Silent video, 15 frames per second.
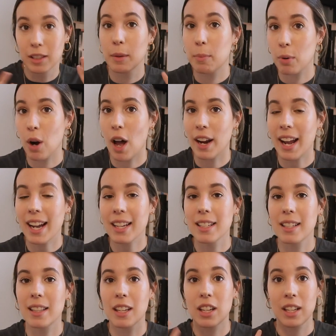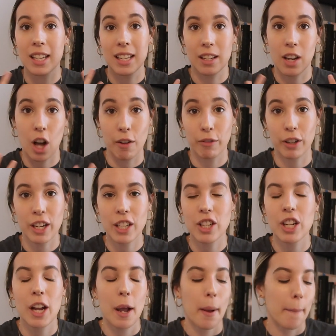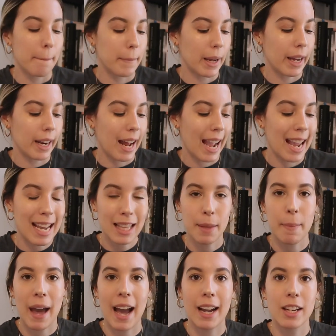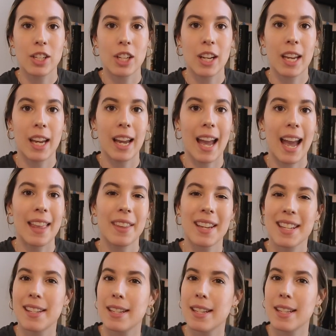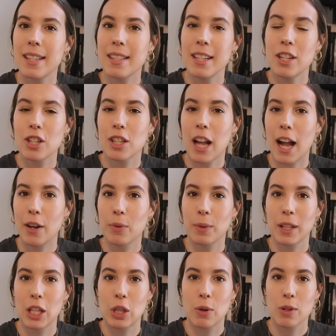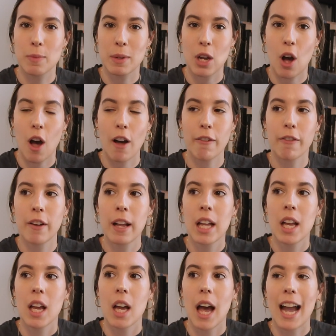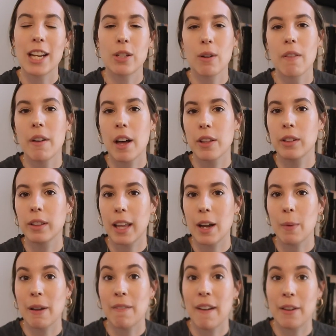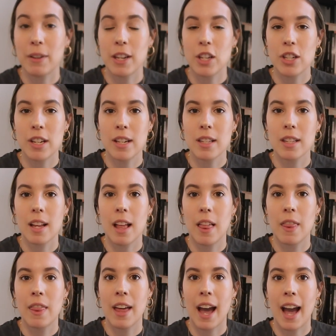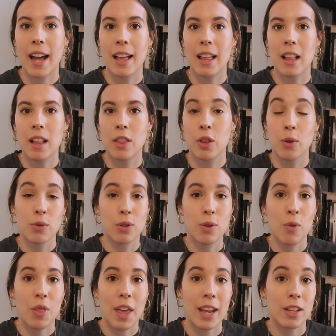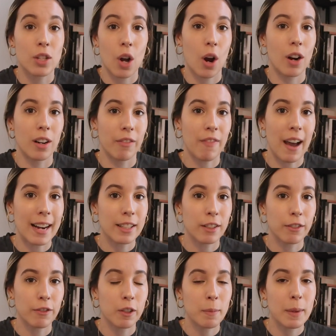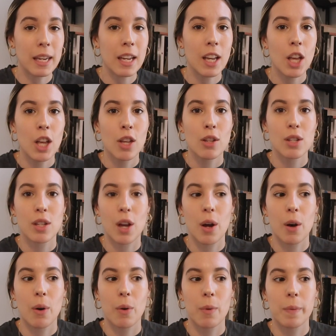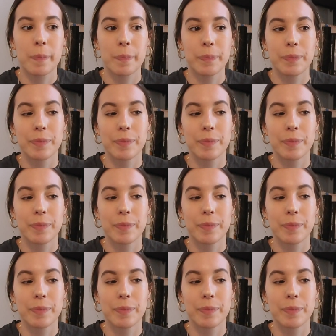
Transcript: the product, the coverage, but I hate the packaging, and the consistency just kind of really throws me off. I do have other lightweight foundations that those two things aren't a factor for me, so